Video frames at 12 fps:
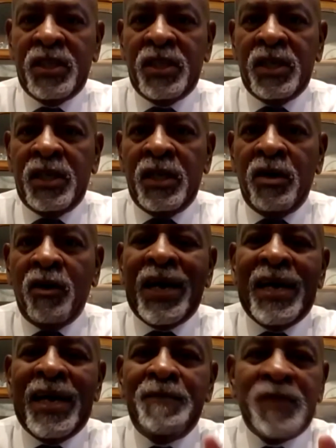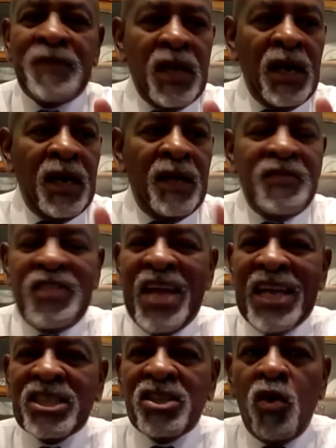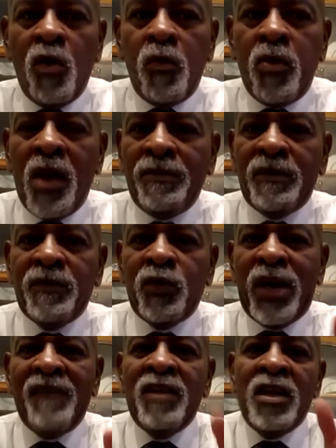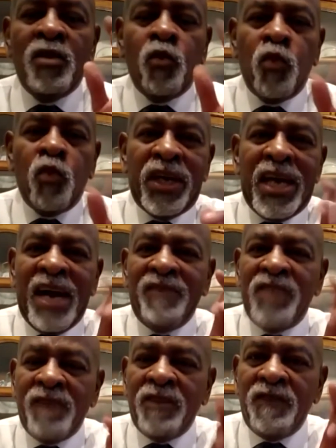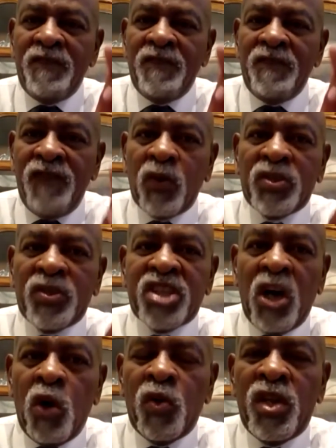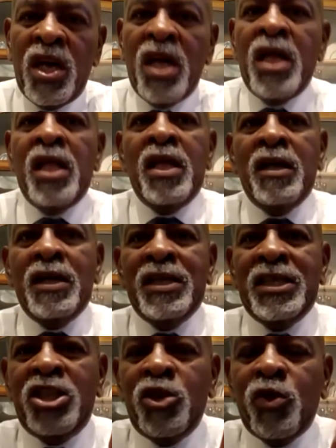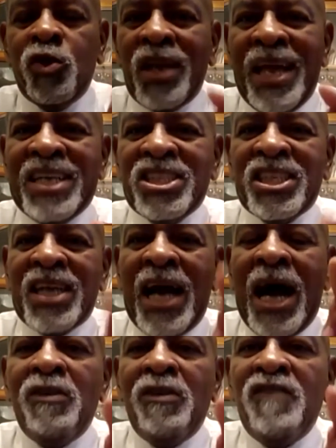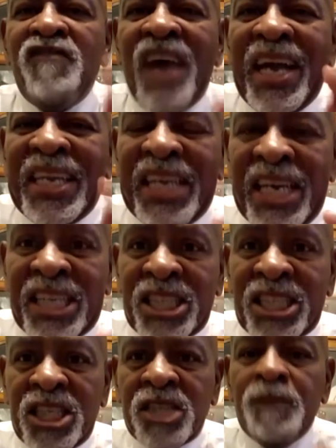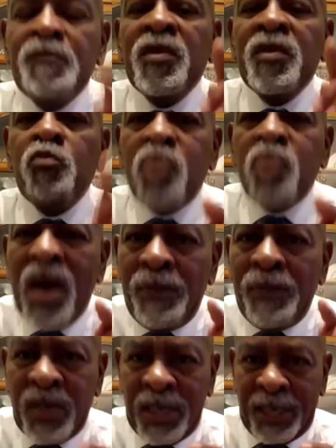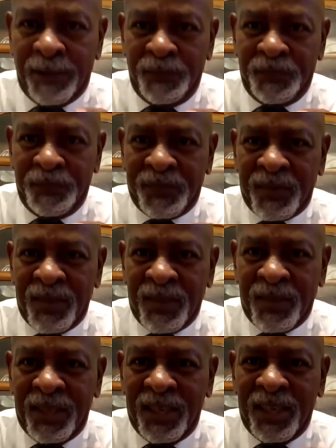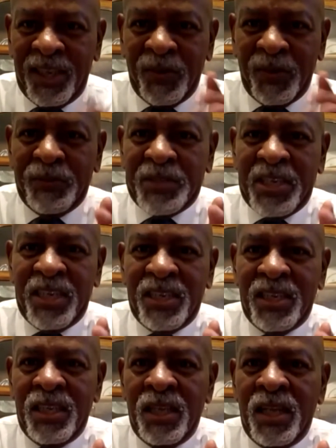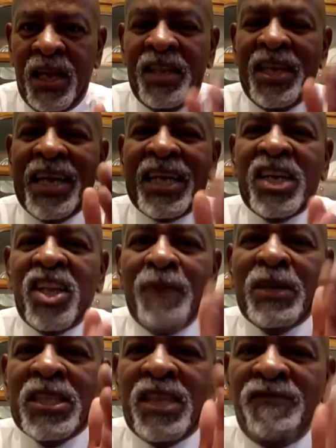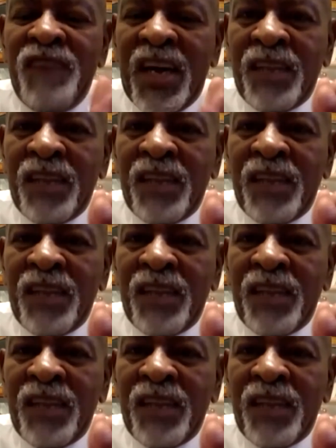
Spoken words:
Okay, that's the whole problem that we have. We have never focused on utilizing our finances properly. You know what I'm saying? And economic development.